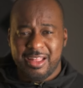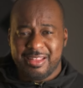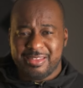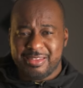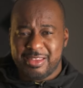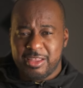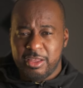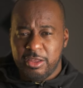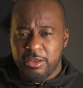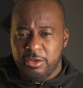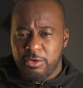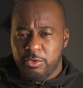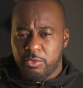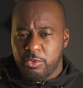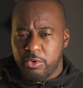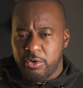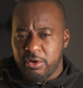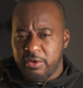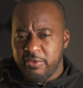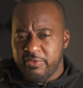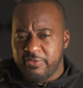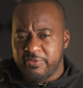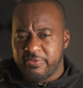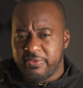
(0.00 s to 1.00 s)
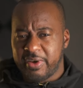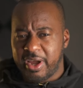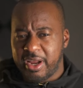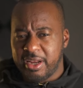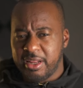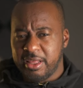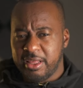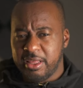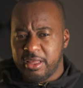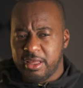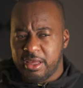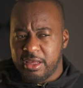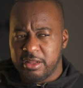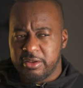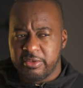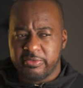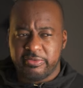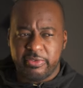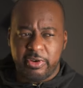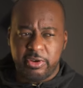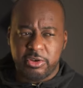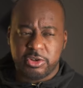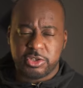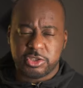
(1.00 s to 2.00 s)
they weren't fighting in a
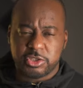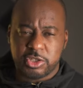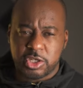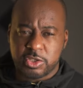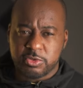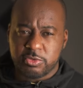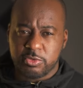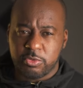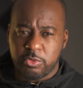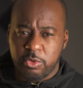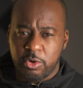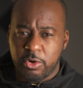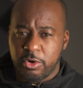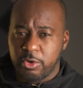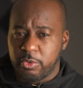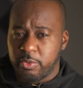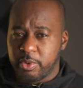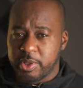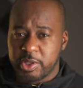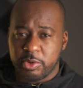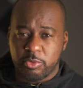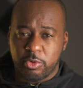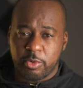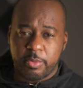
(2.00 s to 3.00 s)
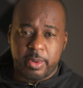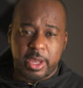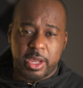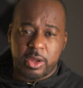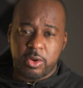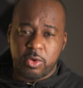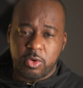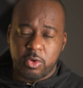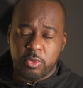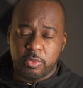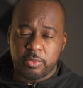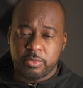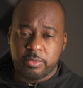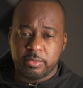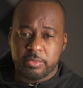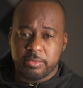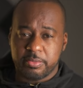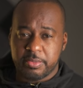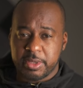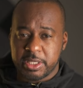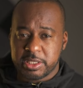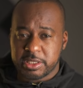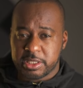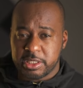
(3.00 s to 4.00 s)
very stressful war when they were back home.
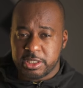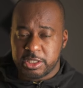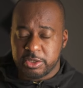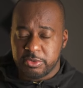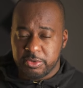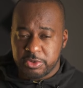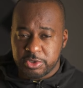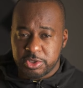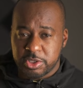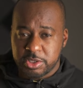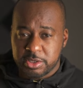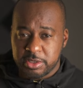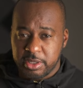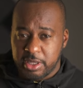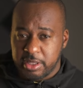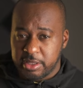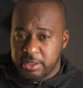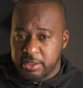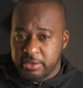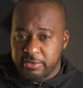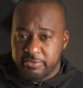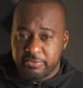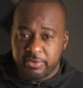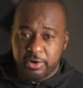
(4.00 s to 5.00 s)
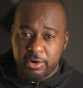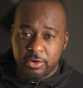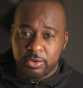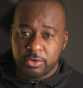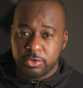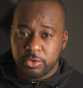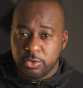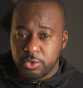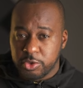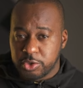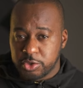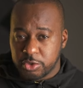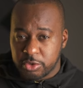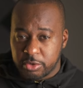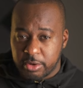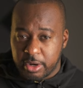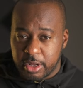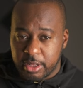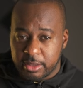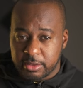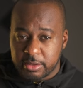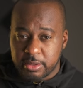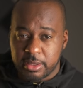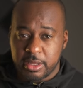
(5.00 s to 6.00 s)
Basically, they were just in a very neutral
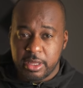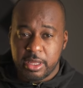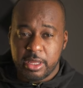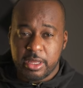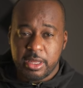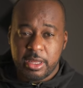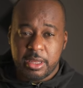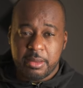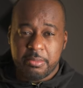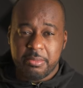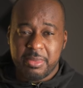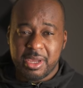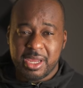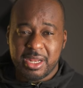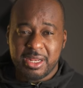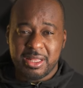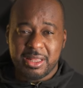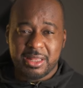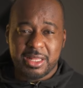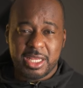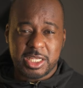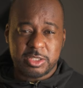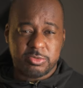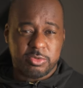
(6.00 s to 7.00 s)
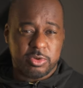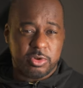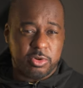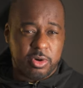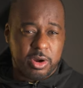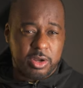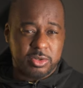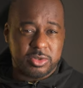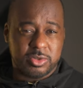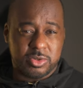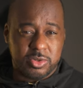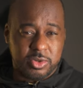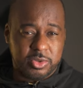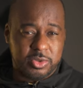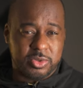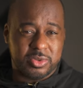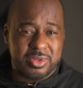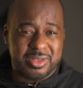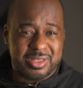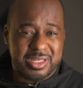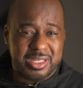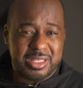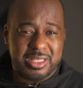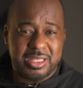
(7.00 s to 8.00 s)
ground, making it less required to go through
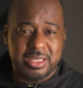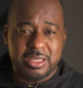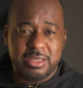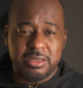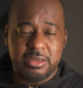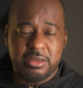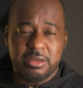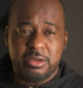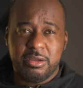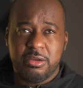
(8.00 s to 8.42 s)
the